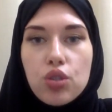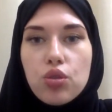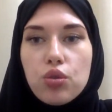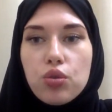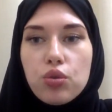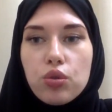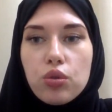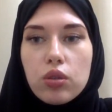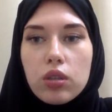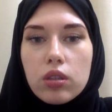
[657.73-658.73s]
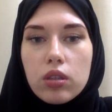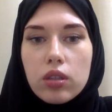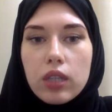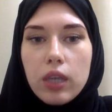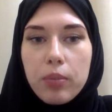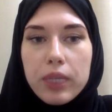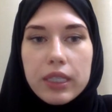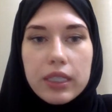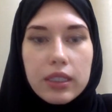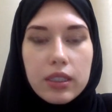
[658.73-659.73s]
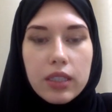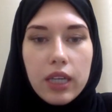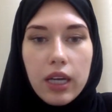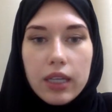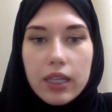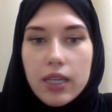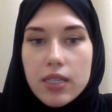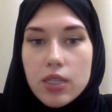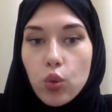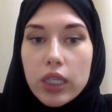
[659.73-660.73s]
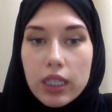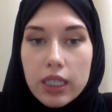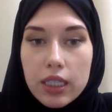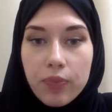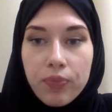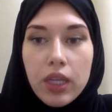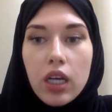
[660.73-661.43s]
to complete the case quickly,